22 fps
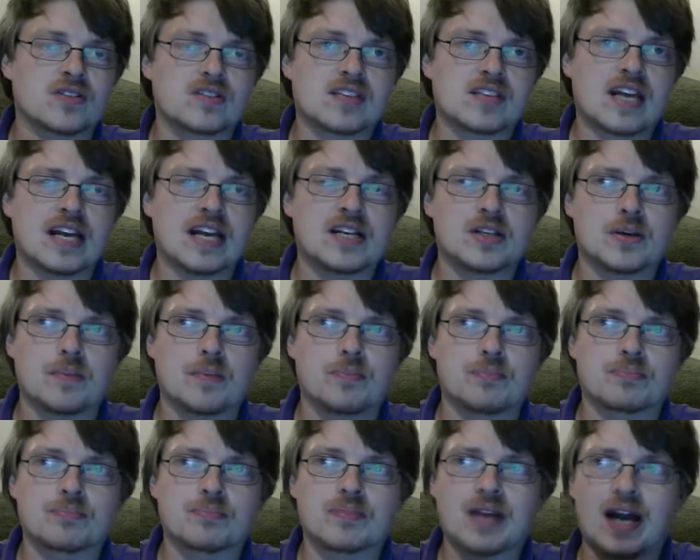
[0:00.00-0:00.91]
kingdom,
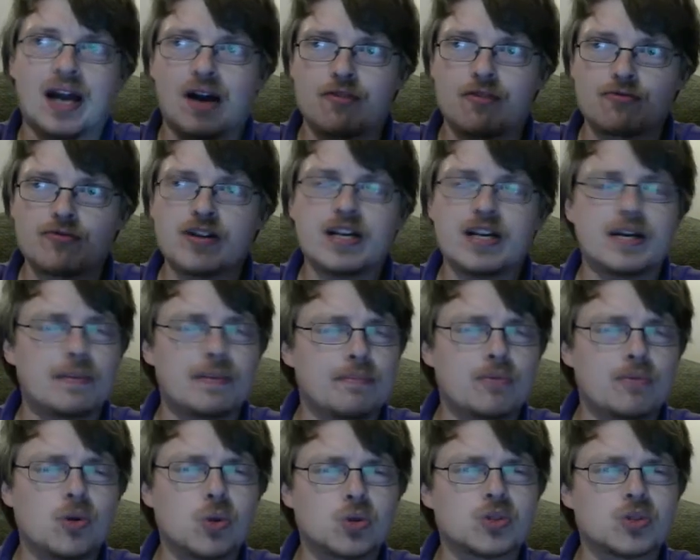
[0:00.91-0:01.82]
really
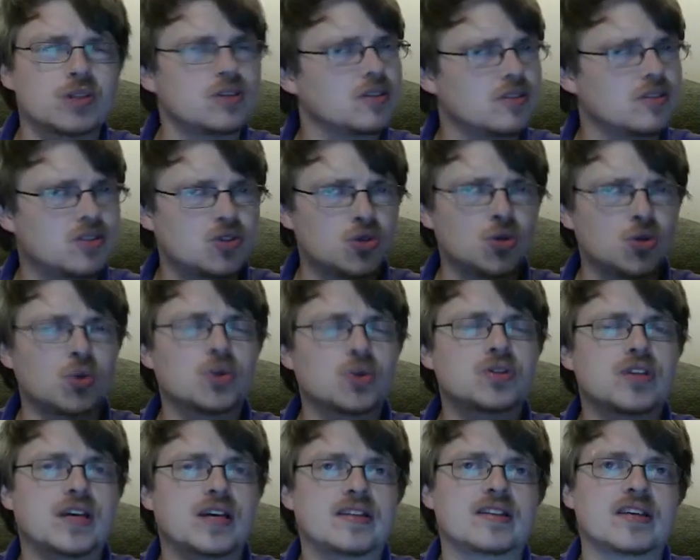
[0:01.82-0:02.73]
important source,
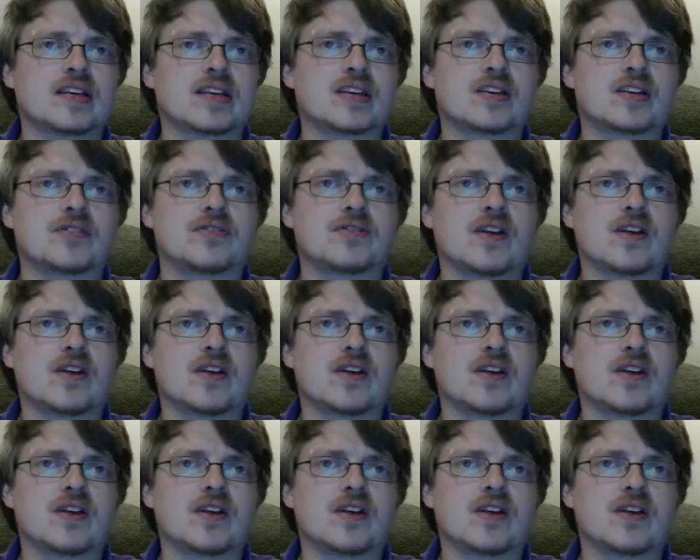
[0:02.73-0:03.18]
I think, of